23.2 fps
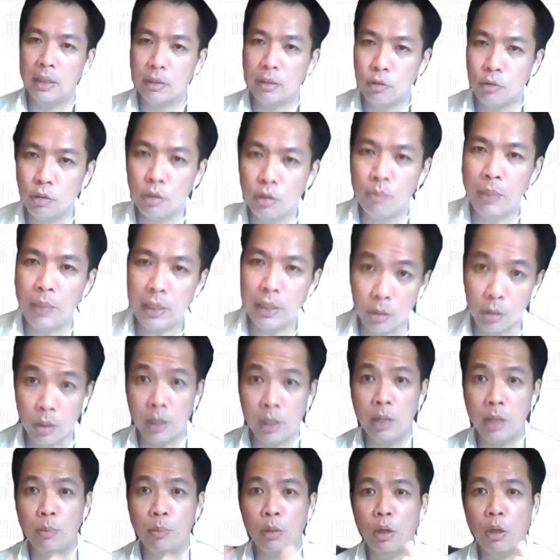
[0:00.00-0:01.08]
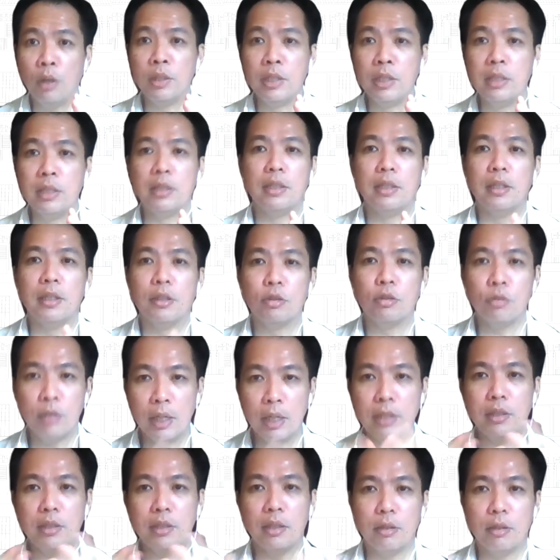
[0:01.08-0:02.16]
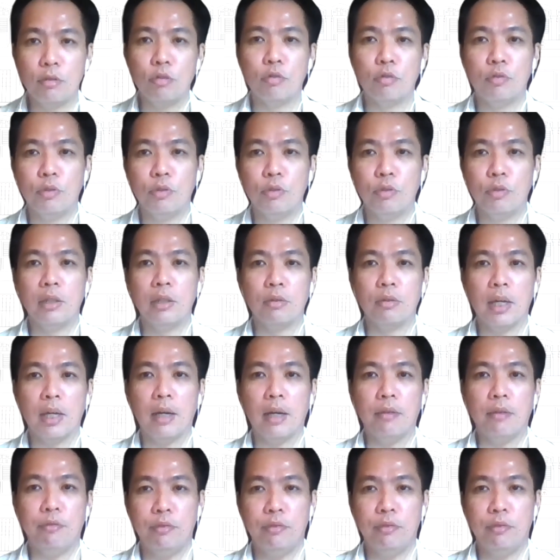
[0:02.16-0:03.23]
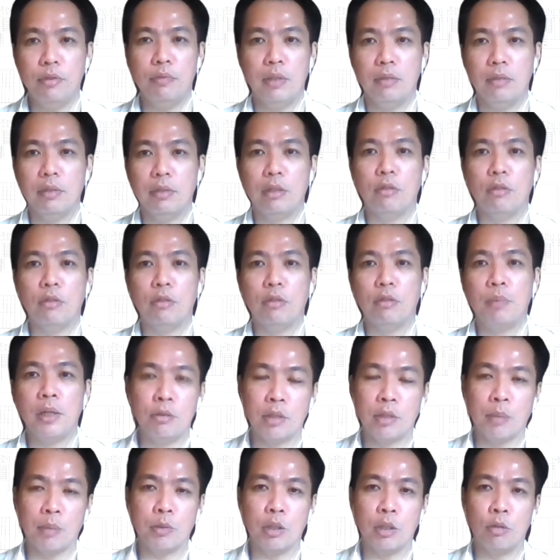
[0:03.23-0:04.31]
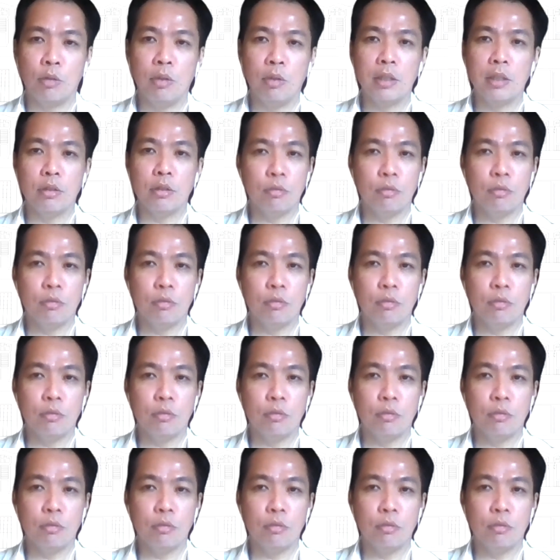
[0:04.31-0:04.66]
So it makes your claim a lot easier. So that's a useful thing to have, even if they don't pay you subsequently.